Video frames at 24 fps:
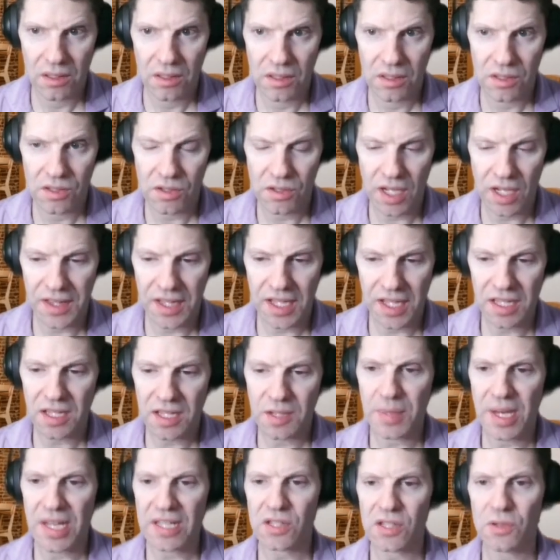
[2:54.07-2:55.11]
So I think the
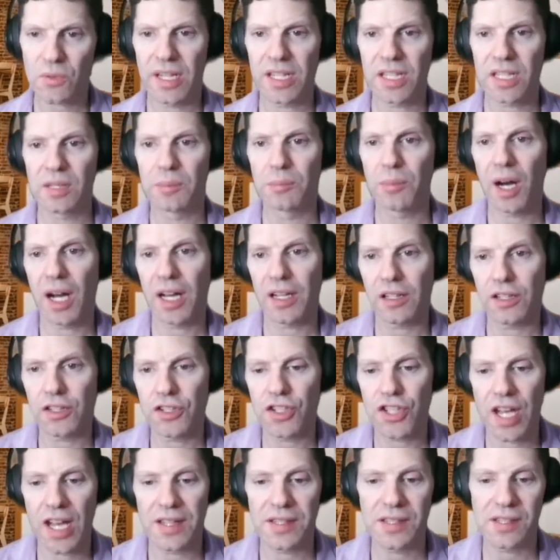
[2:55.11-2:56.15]
best way to combine our
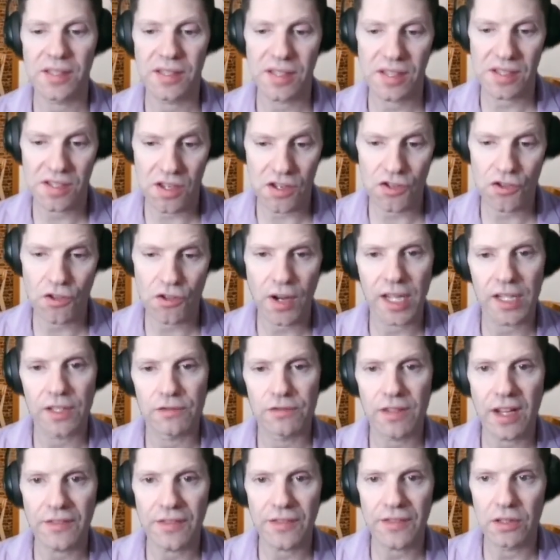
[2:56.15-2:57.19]
chances is to try to
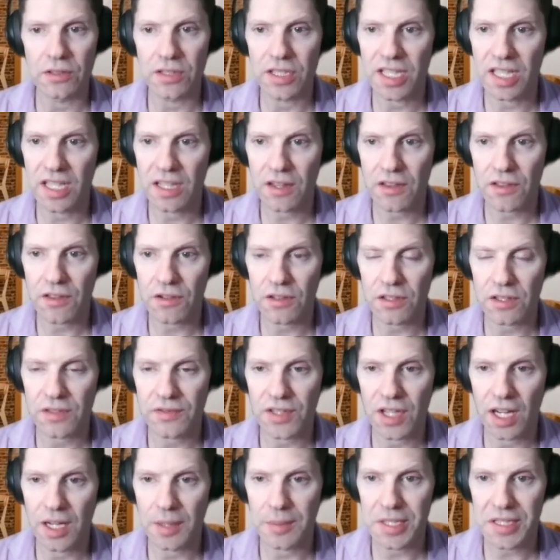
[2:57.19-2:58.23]
rough out king third of
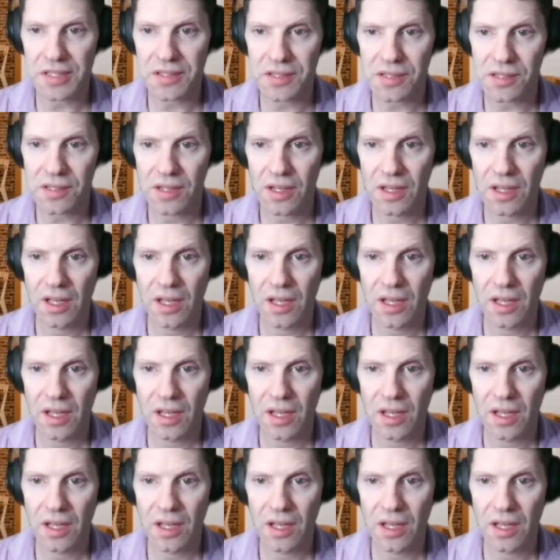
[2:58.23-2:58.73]
diamonds.